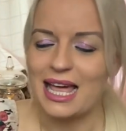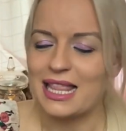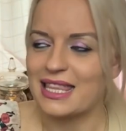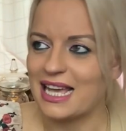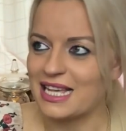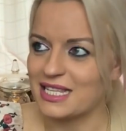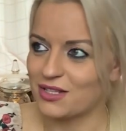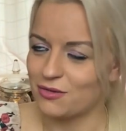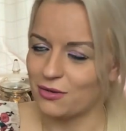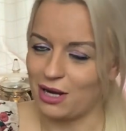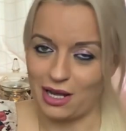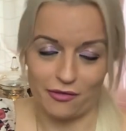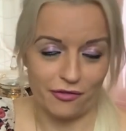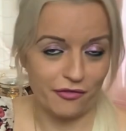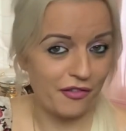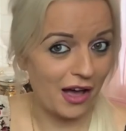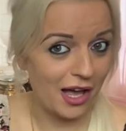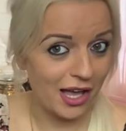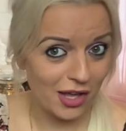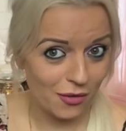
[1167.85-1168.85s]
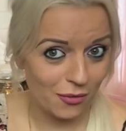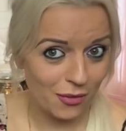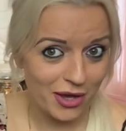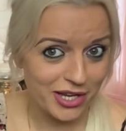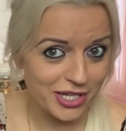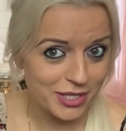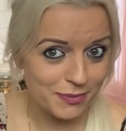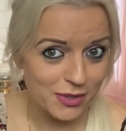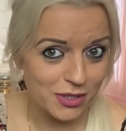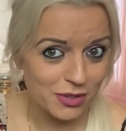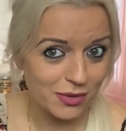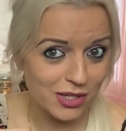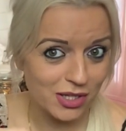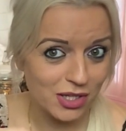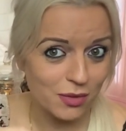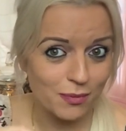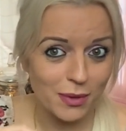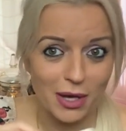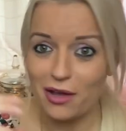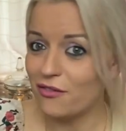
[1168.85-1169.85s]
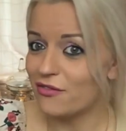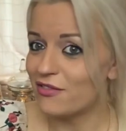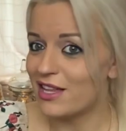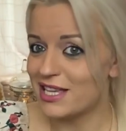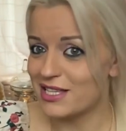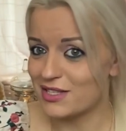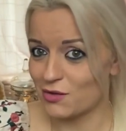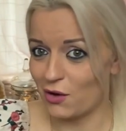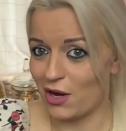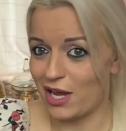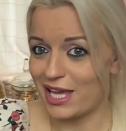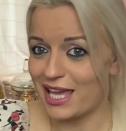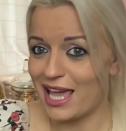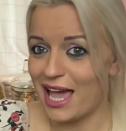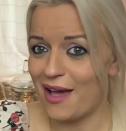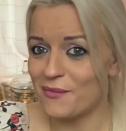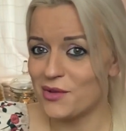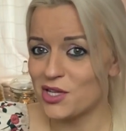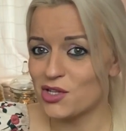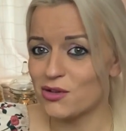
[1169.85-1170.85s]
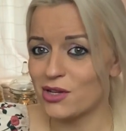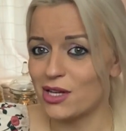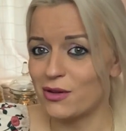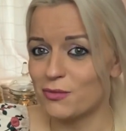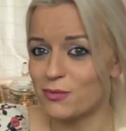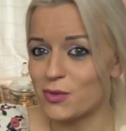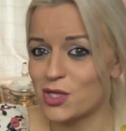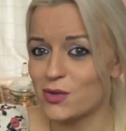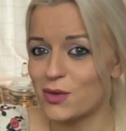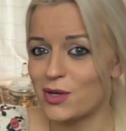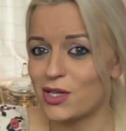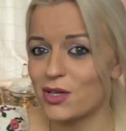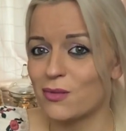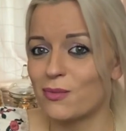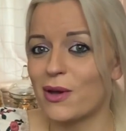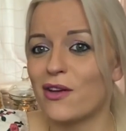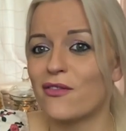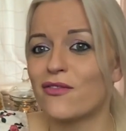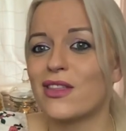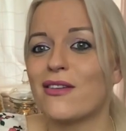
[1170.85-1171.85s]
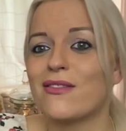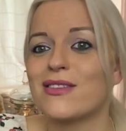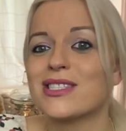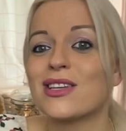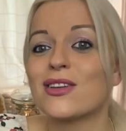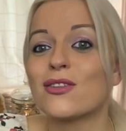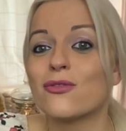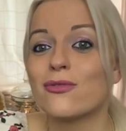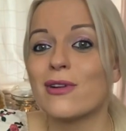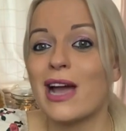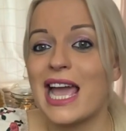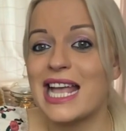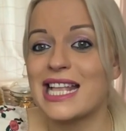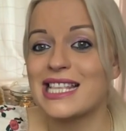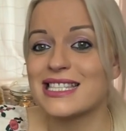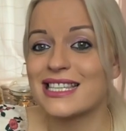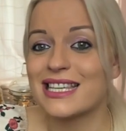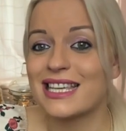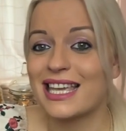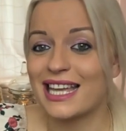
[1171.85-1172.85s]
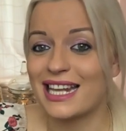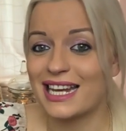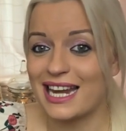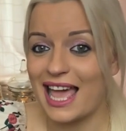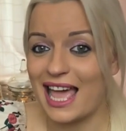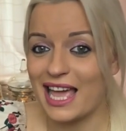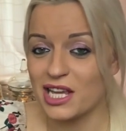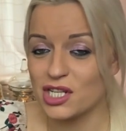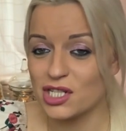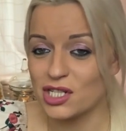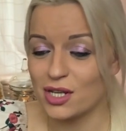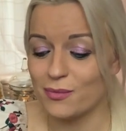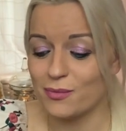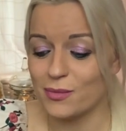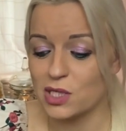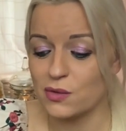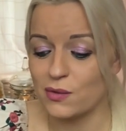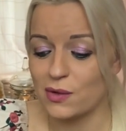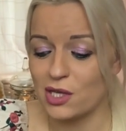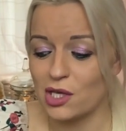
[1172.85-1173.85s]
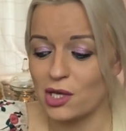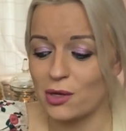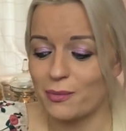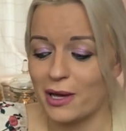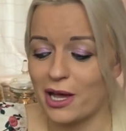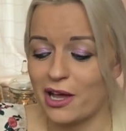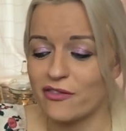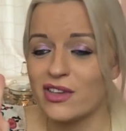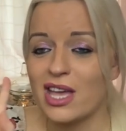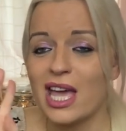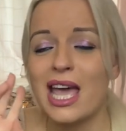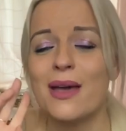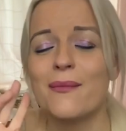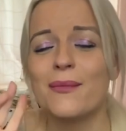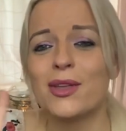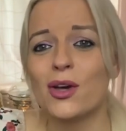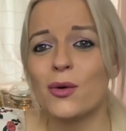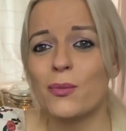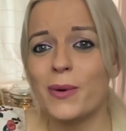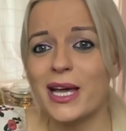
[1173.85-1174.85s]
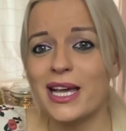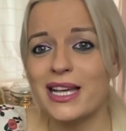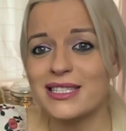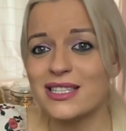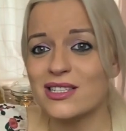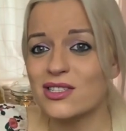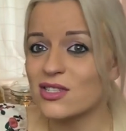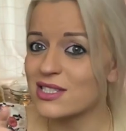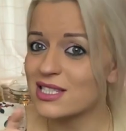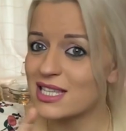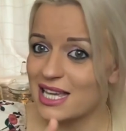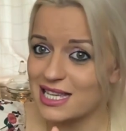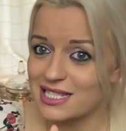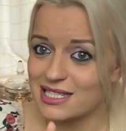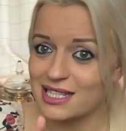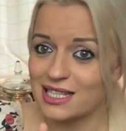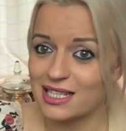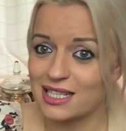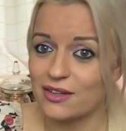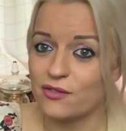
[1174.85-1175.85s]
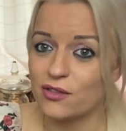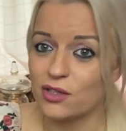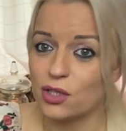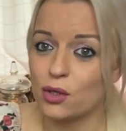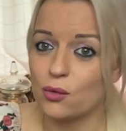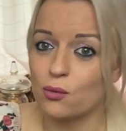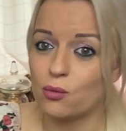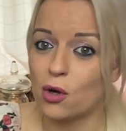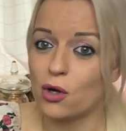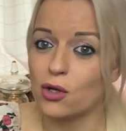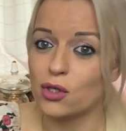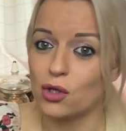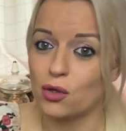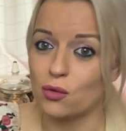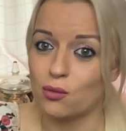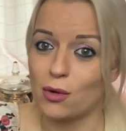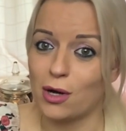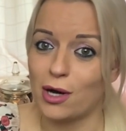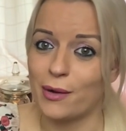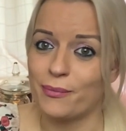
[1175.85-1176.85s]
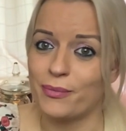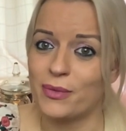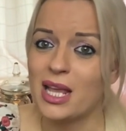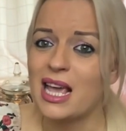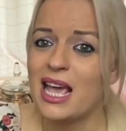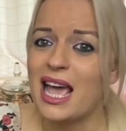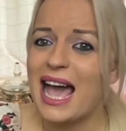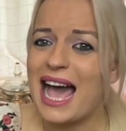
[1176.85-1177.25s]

There's great fireworks between you both, there's great chemistry between you both, there is a great connection between you both, but your person just isn't giving you what you want.